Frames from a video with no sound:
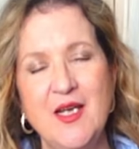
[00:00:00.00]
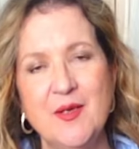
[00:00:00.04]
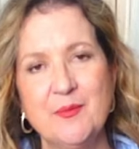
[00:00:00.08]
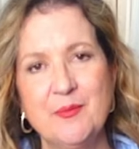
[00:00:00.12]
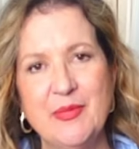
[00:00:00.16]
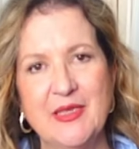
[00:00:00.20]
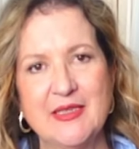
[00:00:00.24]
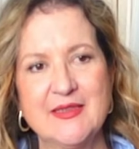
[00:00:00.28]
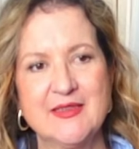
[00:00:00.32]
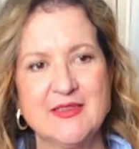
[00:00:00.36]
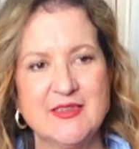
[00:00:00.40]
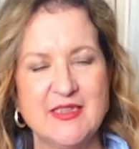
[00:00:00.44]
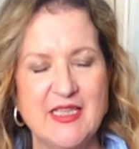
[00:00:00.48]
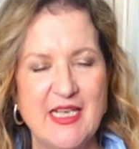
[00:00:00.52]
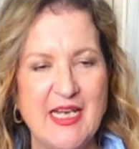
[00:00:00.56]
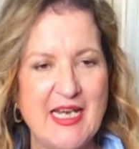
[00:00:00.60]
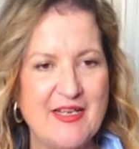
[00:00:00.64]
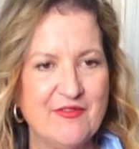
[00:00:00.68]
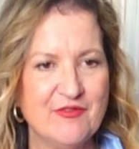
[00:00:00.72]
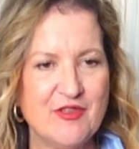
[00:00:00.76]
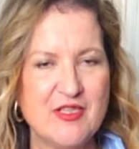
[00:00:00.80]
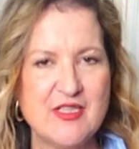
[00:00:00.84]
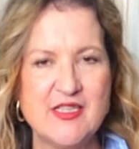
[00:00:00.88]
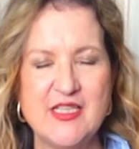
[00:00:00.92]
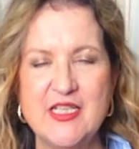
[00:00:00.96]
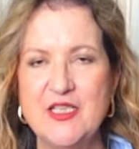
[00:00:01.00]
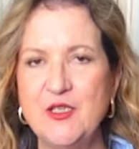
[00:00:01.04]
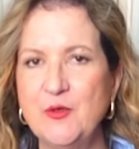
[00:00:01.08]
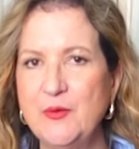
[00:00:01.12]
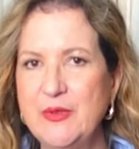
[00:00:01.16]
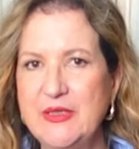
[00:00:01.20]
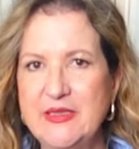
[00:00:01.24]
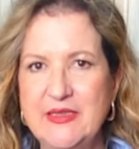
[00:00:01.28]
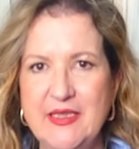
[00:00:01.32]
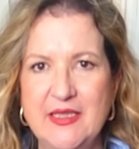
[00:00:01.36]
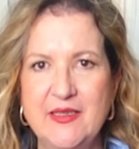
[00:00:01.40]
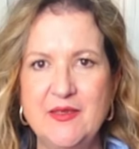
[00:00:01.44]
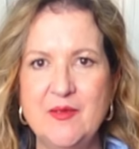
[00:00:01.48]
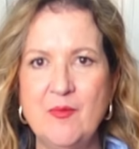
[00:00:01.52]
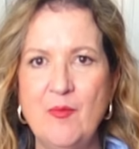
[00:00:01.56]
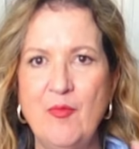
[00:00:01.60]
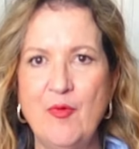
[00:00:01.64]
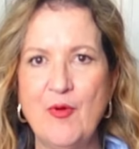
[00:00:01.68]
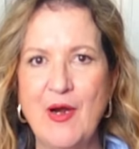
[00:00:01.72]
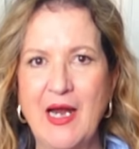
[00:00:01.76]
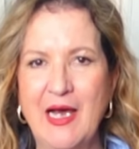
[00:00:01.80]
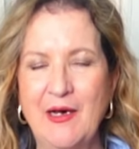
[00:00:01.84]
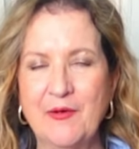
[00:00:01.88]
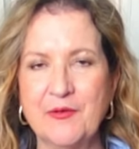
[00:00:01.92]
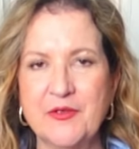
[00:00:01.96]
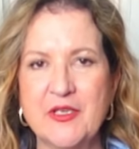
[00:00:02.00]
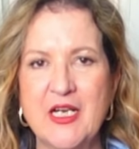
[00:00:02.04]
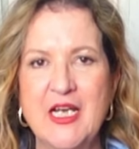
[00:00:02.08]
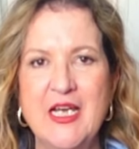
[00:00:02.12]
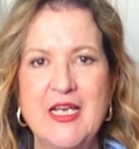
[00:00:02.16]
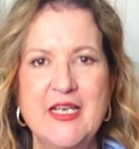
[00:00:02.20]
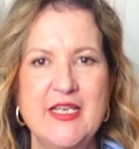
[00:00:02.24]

but everything within brown